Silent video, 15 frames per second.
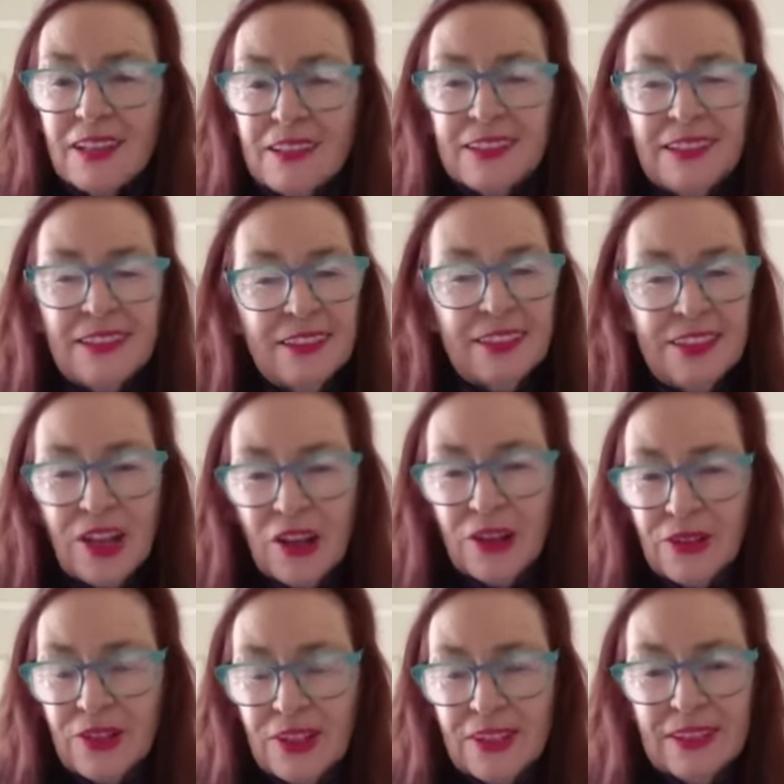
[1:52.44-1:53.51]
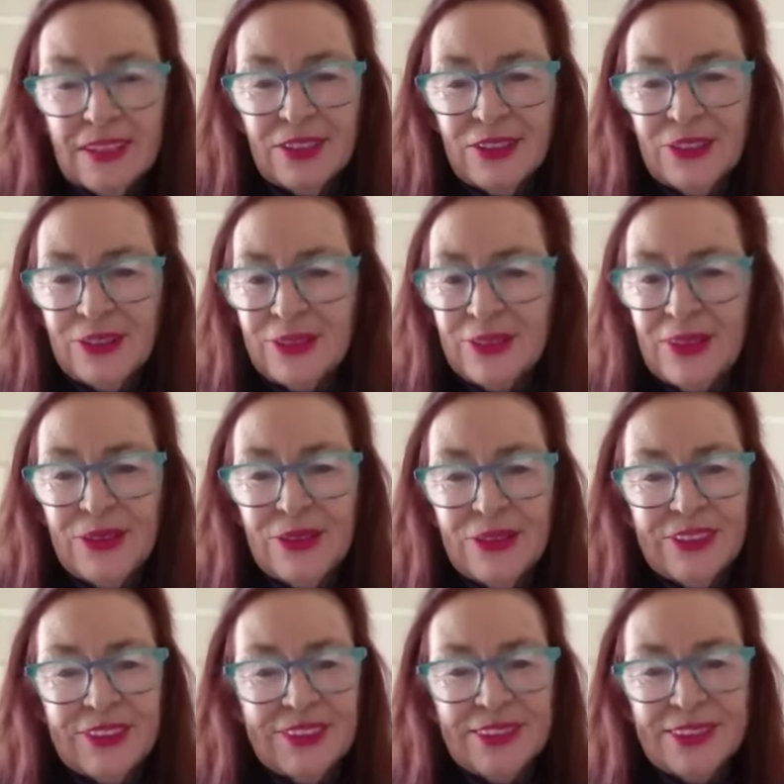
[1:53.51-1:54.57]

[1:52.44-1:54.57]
I don't know. Look,